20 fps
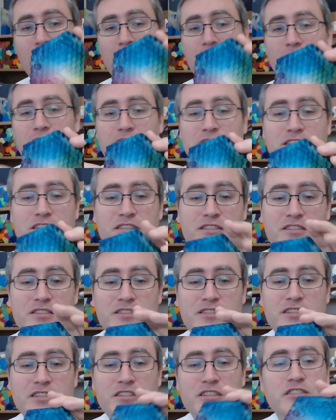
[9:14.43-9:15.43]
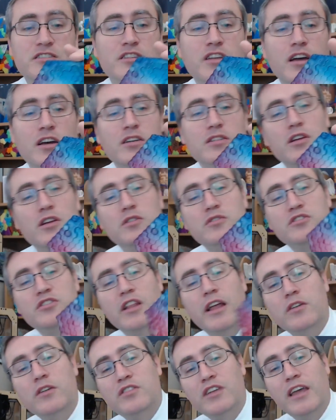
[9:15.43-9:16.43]
This is this is not no
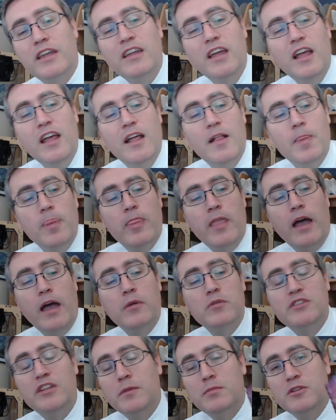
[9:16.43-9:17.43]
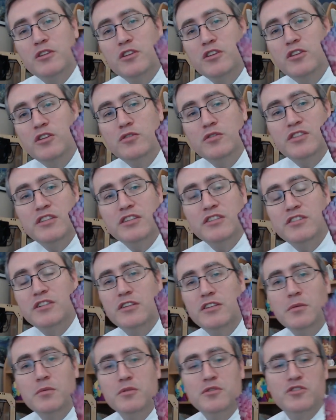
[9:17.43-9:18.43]
slouch, and I was able to use this to
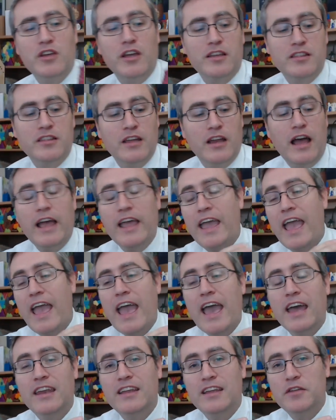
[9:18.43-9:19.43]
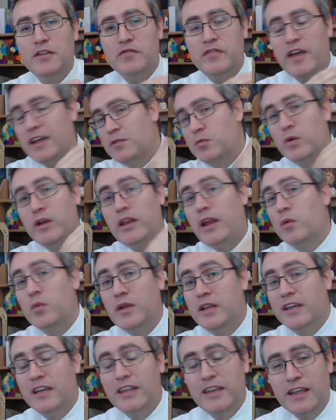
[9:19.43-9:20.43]
double check that I had, in fact, when I
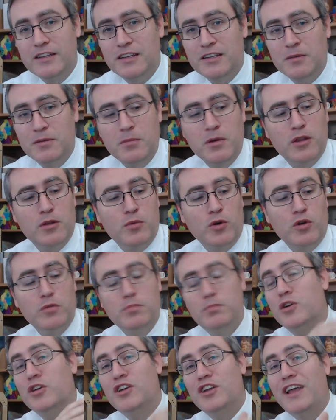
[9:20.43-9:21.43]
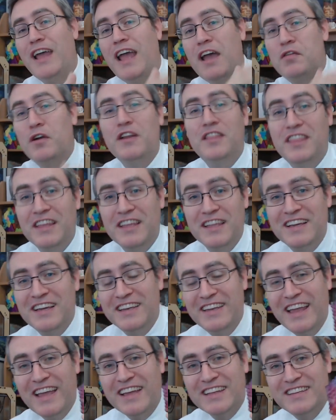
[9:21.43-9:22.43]
reconnected the motherboard, put everything
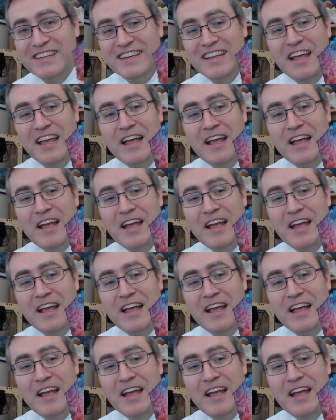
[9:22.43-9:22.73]
connected